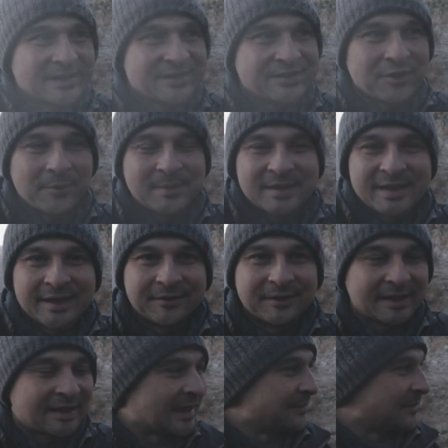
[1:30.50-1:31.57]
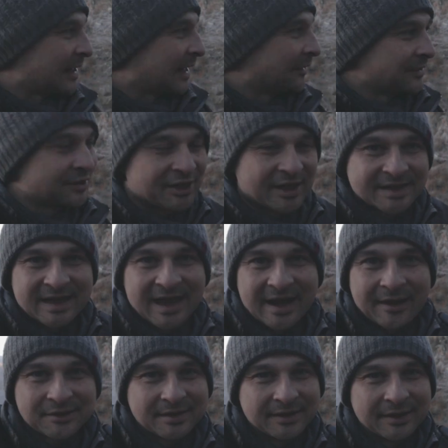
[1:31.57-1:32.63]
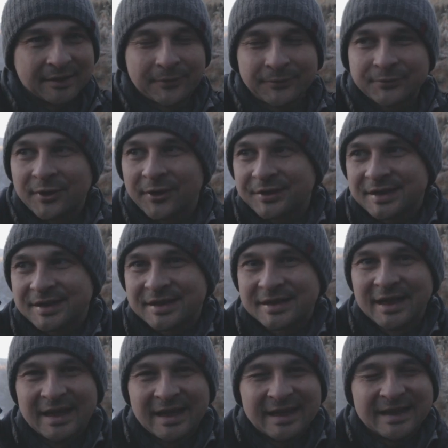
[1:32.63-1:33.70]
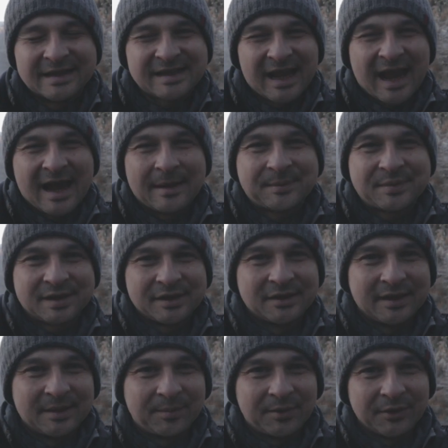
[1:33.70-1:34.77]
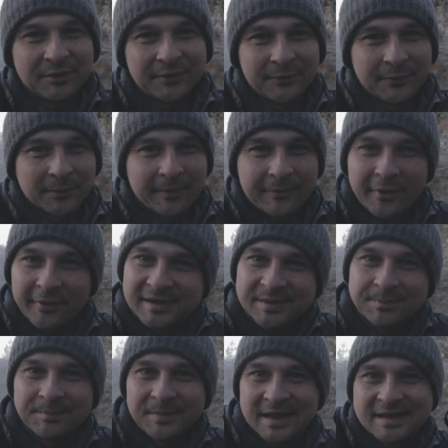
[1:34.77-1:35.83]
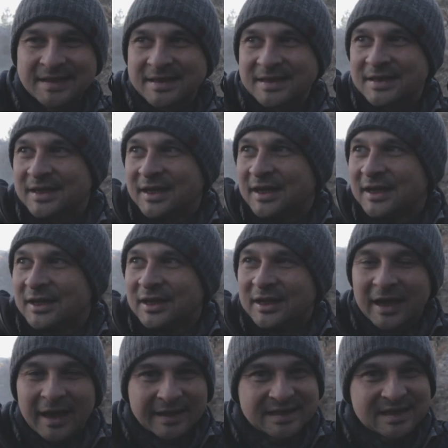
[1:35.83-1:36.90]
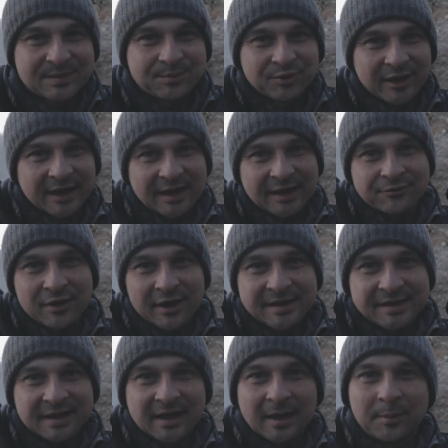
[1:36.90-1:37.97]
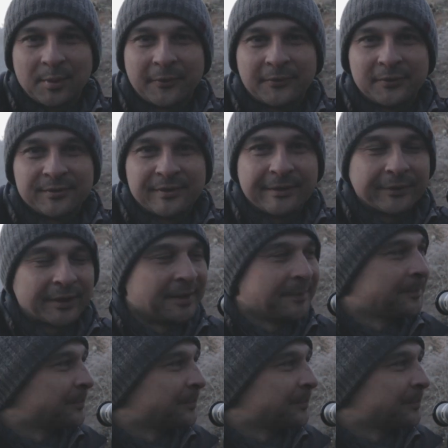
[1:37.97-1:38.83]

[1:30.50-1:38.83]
stopped here and came down and checked it out, and in the frost it's absolutely beautiful. We've got this mist and spray rising up off the river,